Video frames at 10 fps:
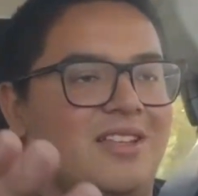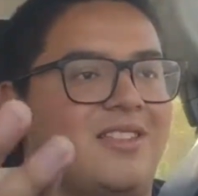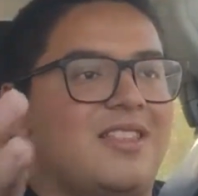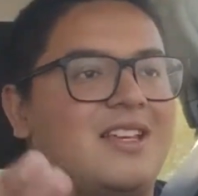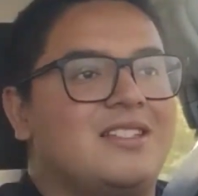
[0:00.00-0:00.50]

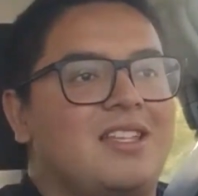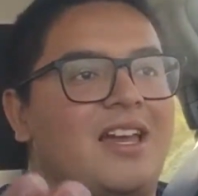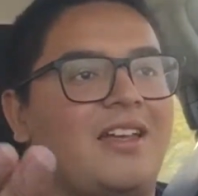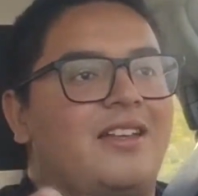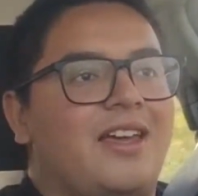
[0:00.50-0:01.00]
and things
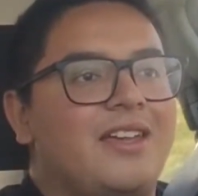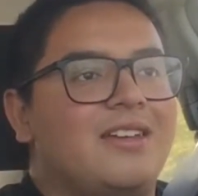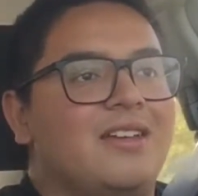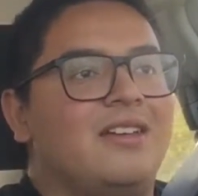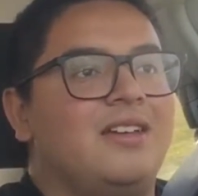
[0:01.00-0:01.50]
that I like.
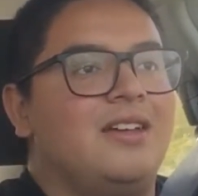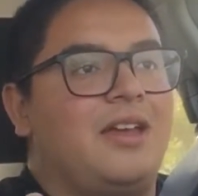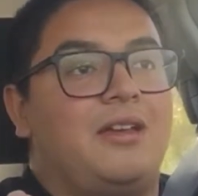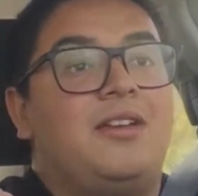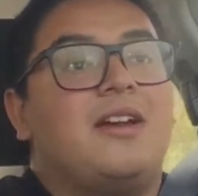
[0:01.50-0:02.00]

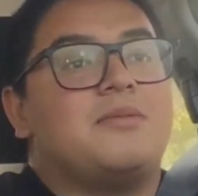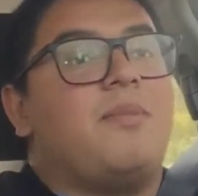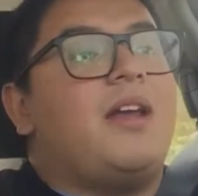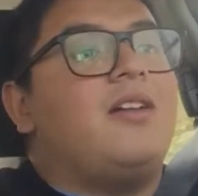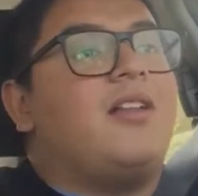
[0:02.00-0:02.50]
You guys
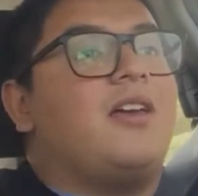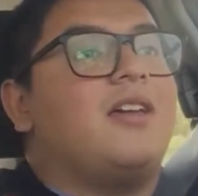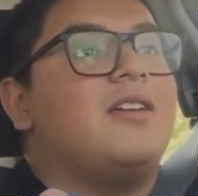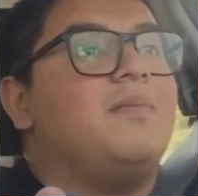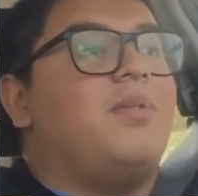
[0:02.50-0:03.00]
might not
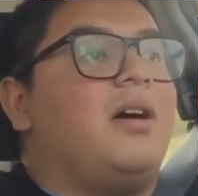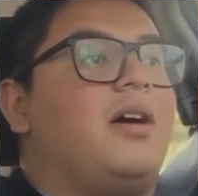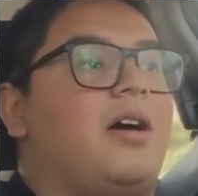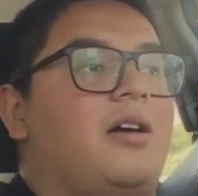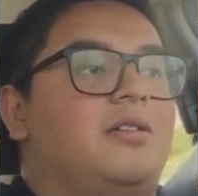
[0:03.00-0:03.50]
like it,
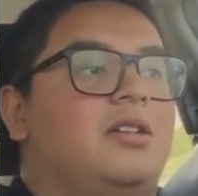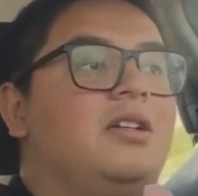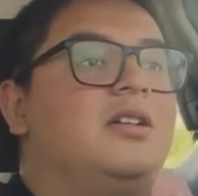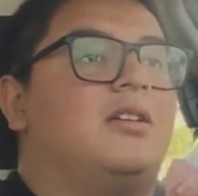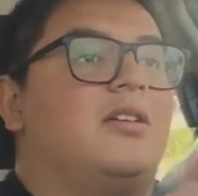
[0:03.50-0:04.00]
but
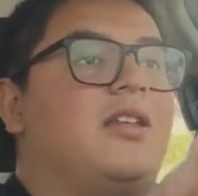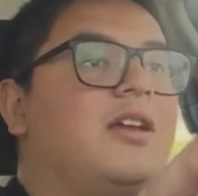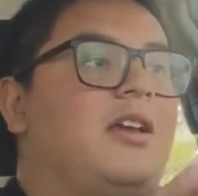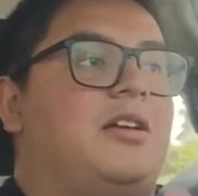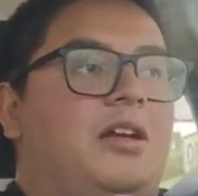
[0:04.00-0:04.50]
like
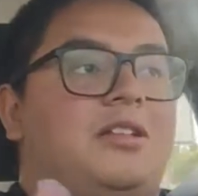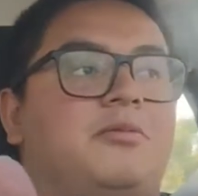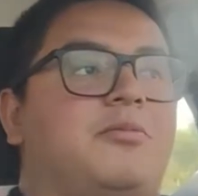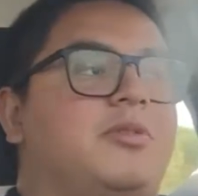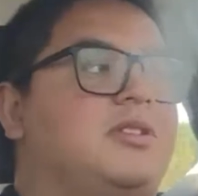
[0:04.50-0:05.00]
I
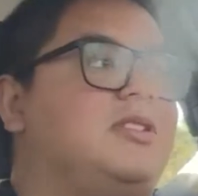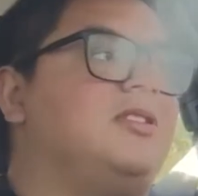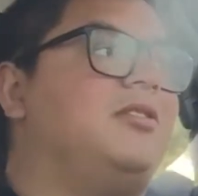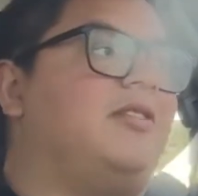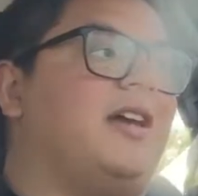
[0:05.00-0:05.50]
would
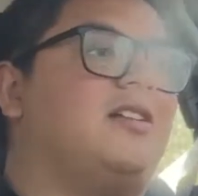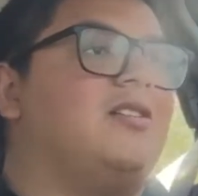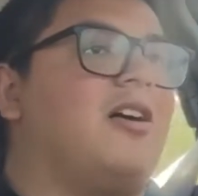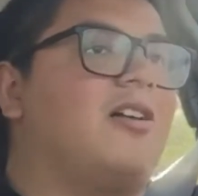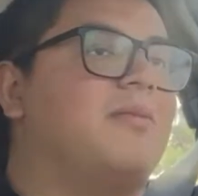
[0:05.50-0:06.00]
still like to
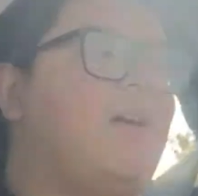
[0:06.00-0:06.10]
talk